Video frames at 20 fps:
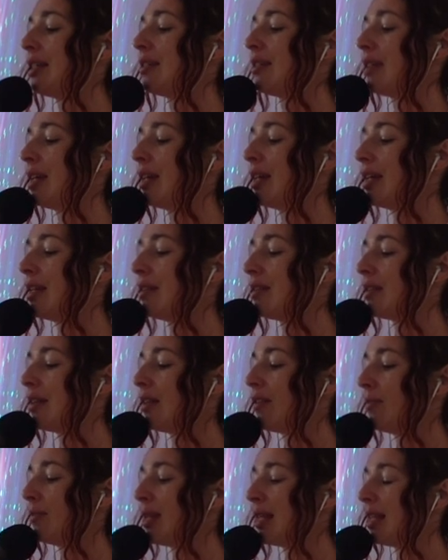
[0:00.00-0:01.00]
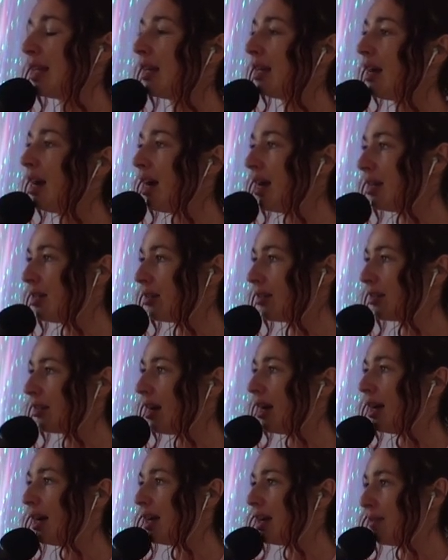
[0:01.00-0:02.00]
It's like, instead of being like, I
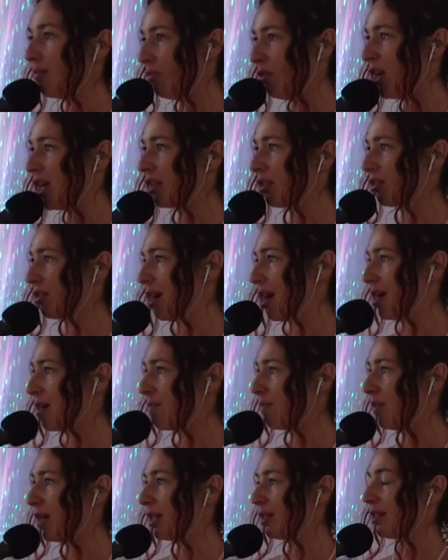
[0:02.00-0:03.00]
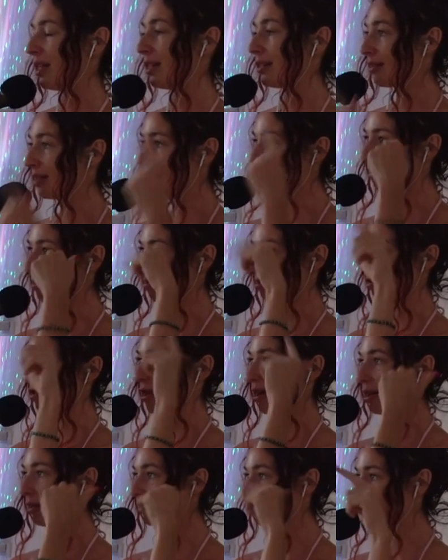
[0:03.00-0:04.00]
am rich. That's the
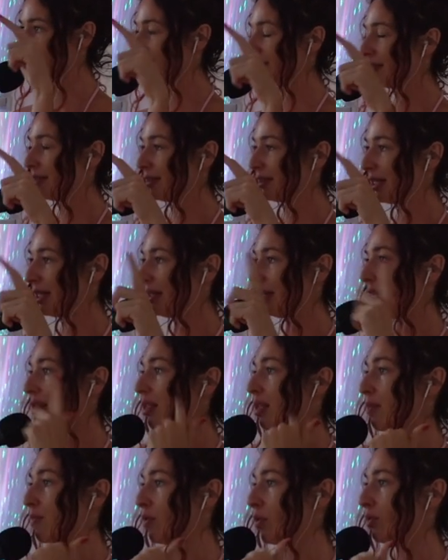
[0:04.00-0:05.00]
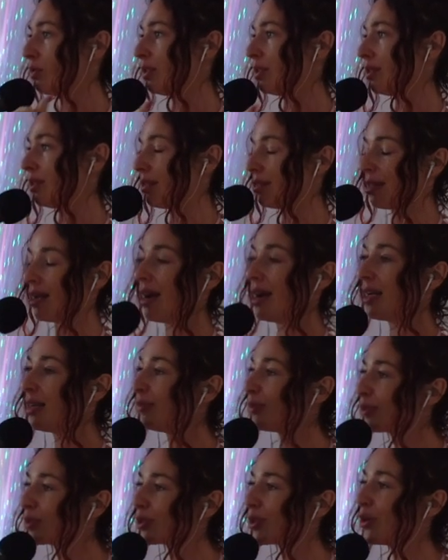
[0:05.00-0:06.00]
thoughts. And then the emotions is, I
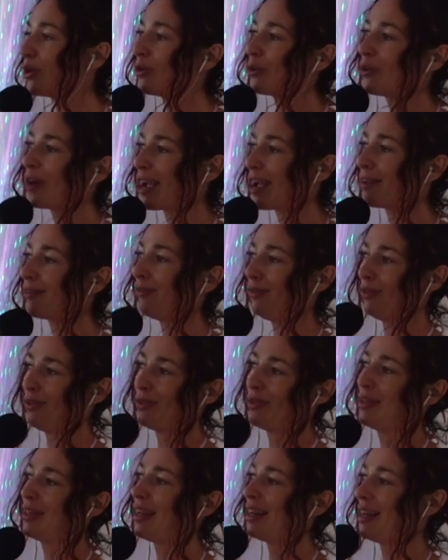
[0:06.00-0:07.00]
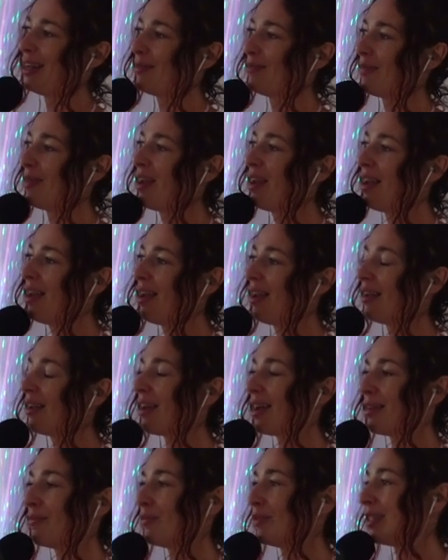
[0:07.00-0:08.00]
am so grateful that I'm
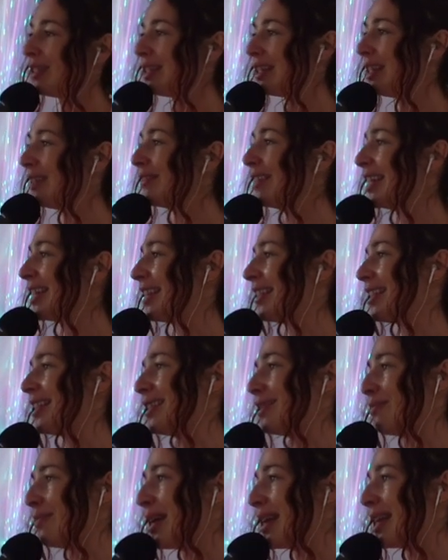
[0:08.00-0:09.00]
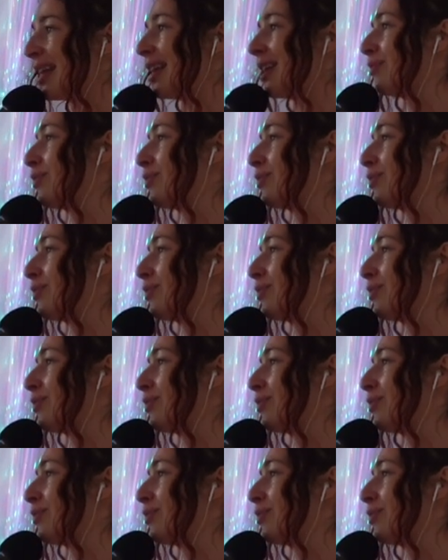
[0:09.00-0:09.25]
receiving this money.